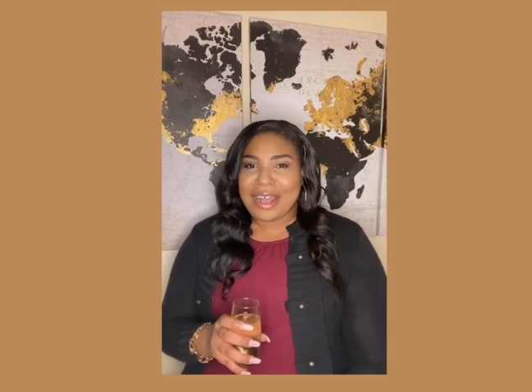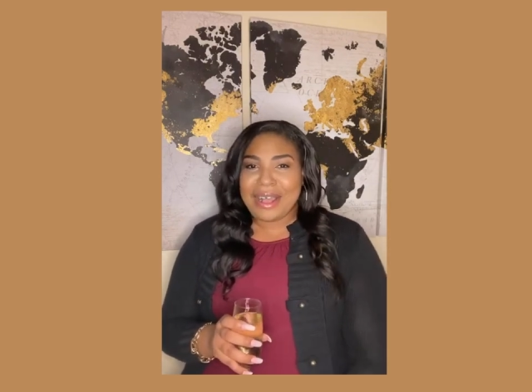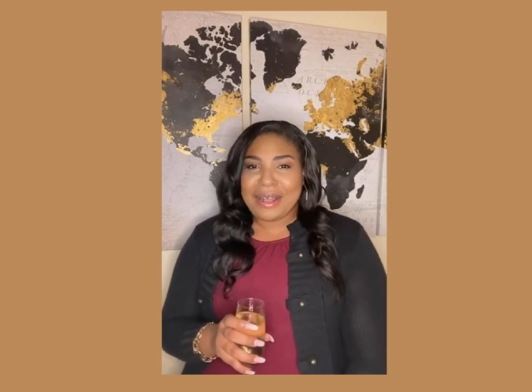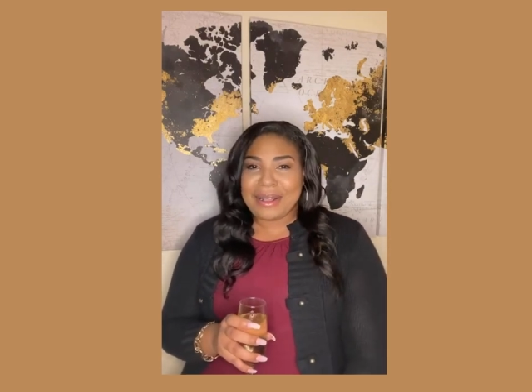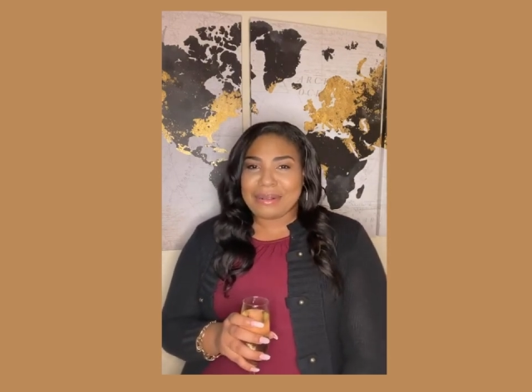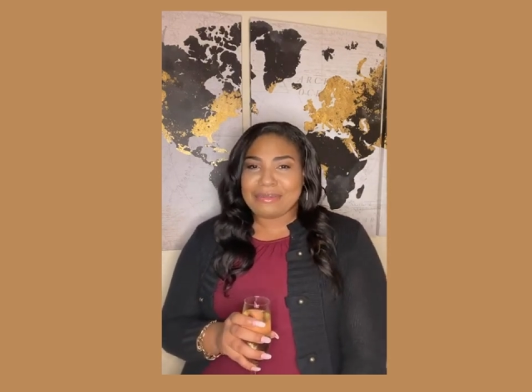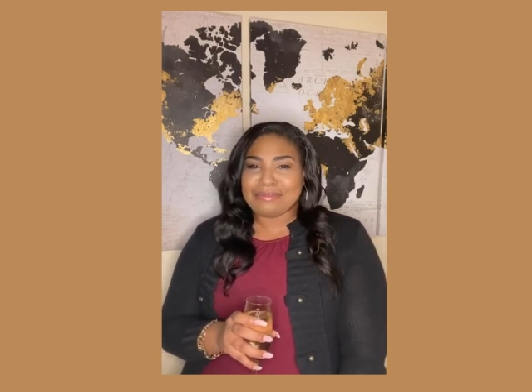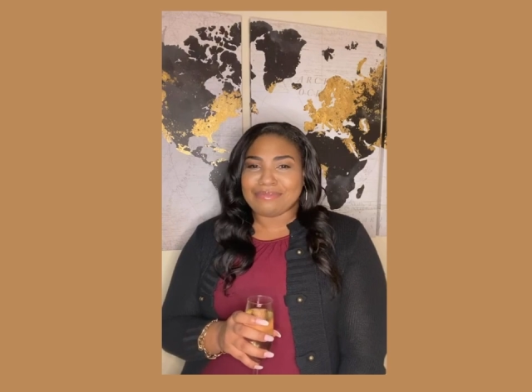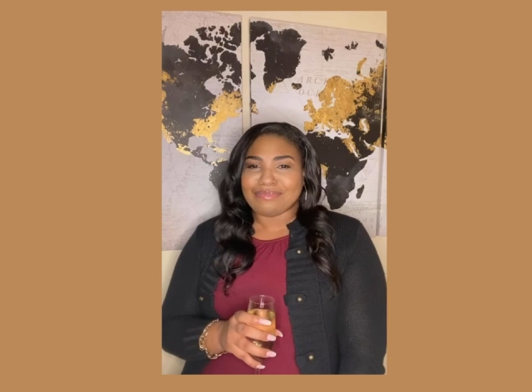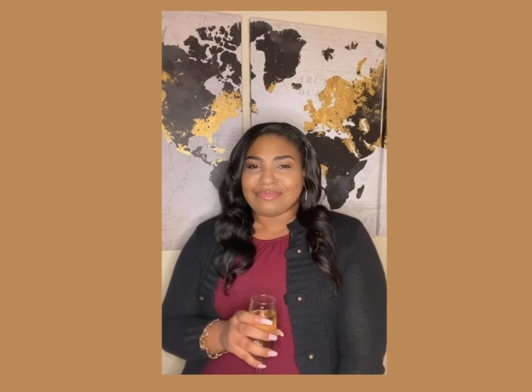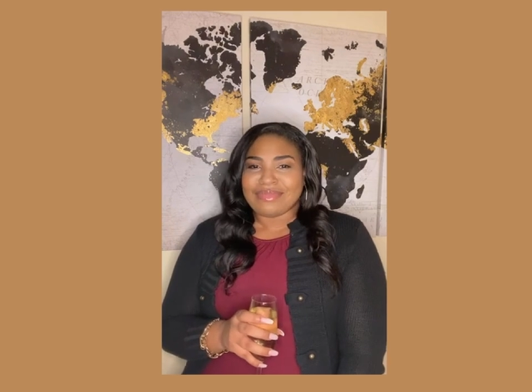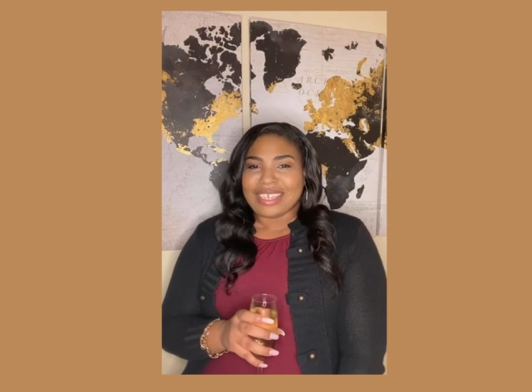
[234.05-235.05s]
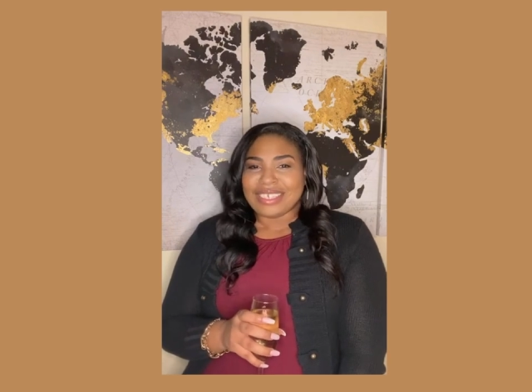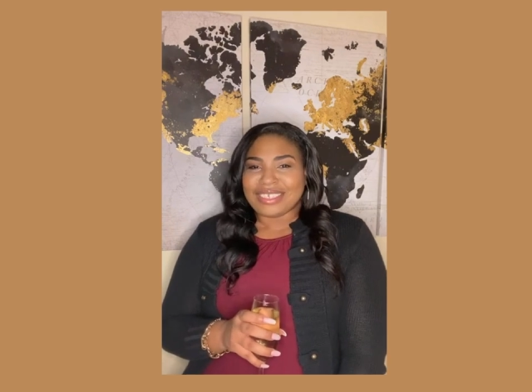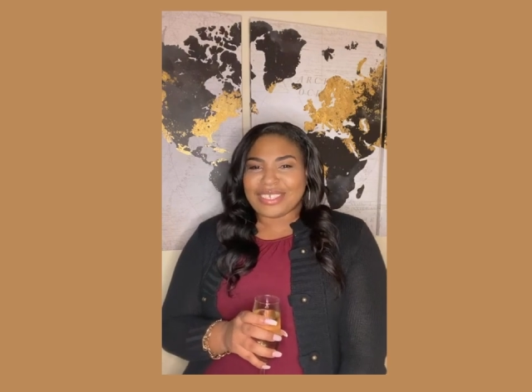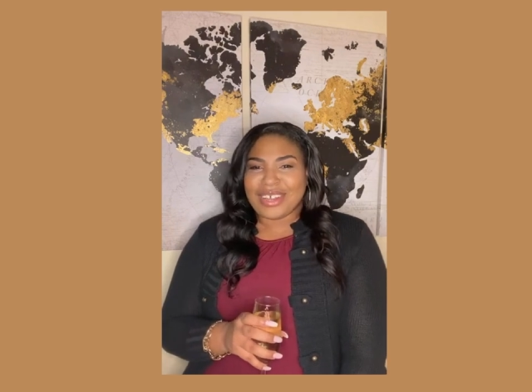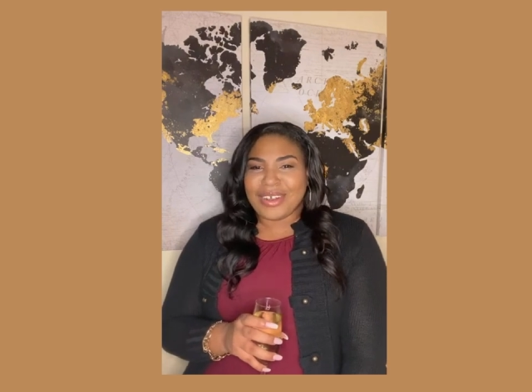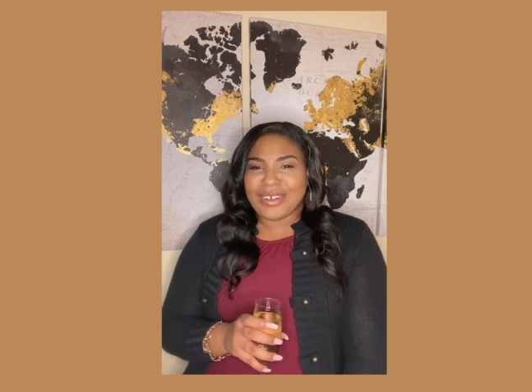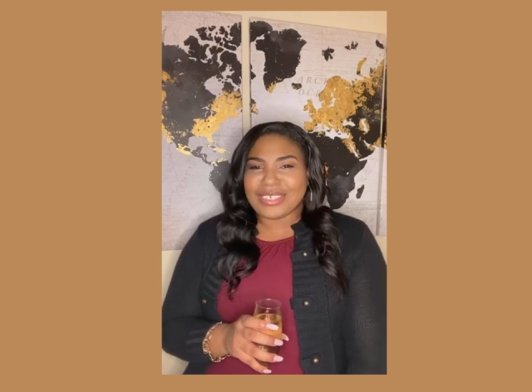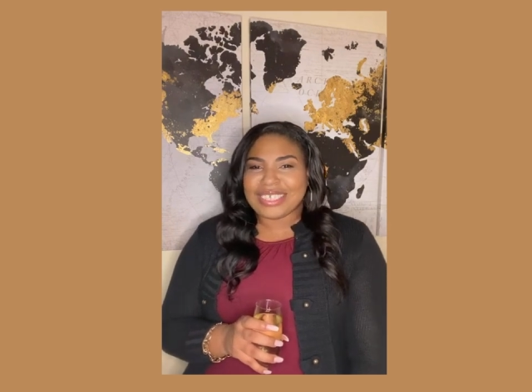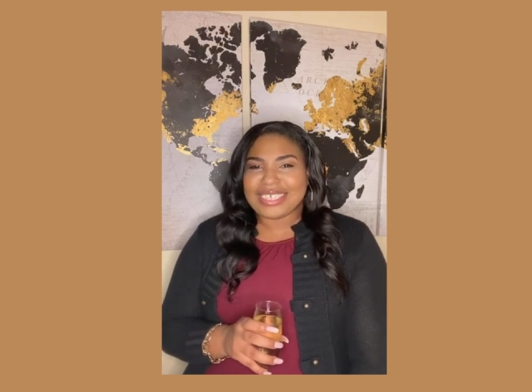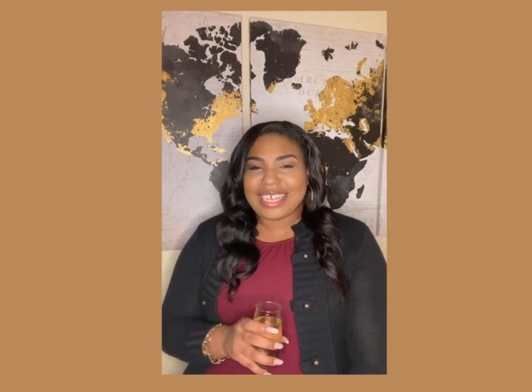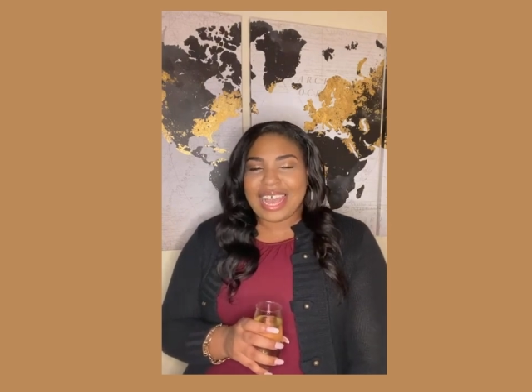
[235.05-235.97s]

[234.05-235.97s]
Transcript: Um, so this